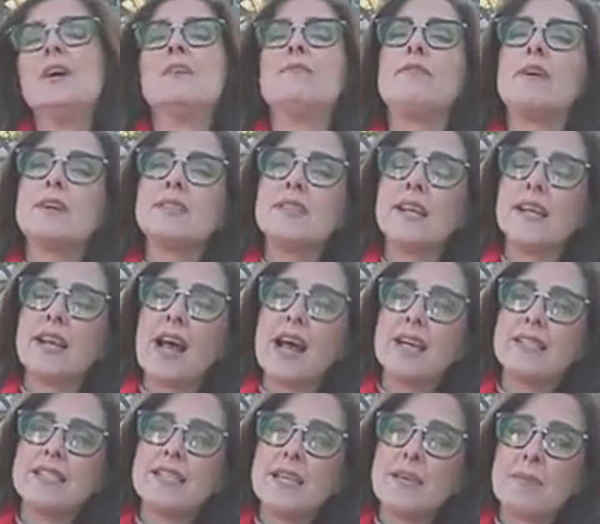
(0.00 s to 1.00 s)
Fox eight
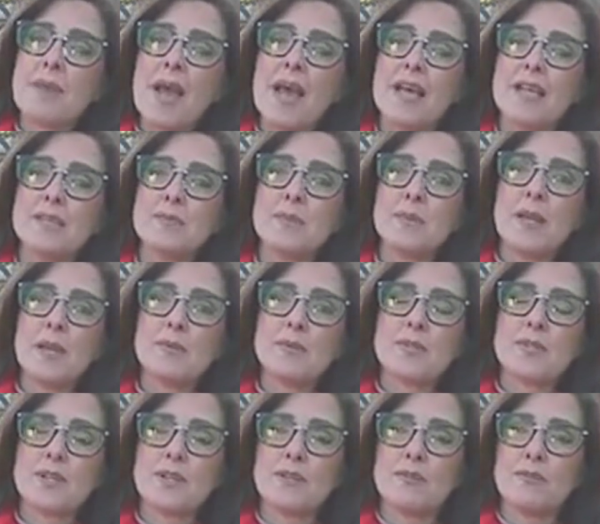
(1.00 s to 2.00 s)
I-Team has been able
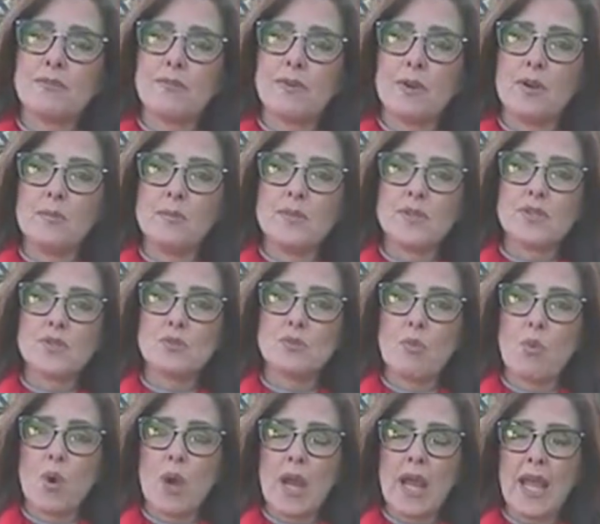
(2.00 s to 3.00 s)
to confirm this
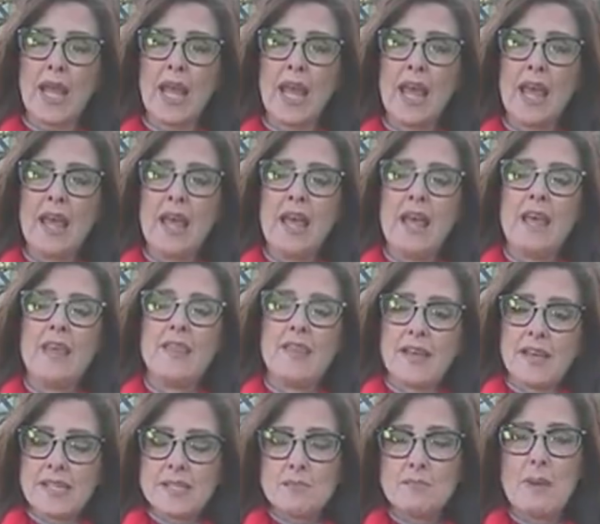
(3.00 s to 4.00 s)
morning that
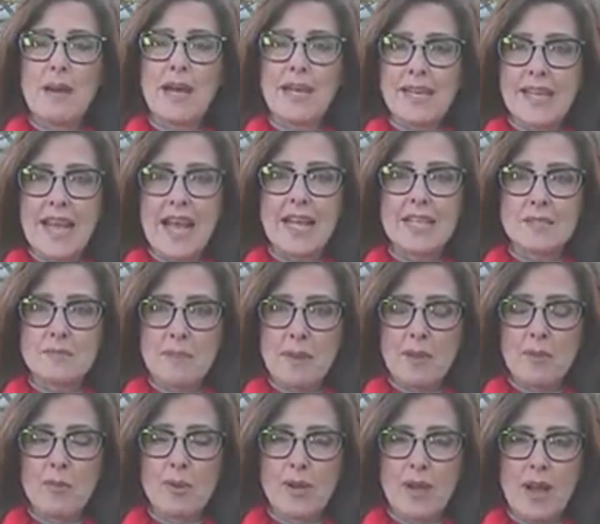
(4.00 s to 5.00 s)
his body has
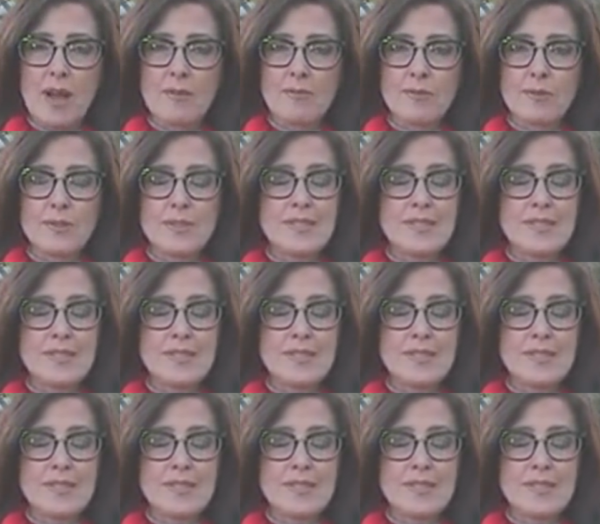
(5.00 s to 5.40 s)
been recovered.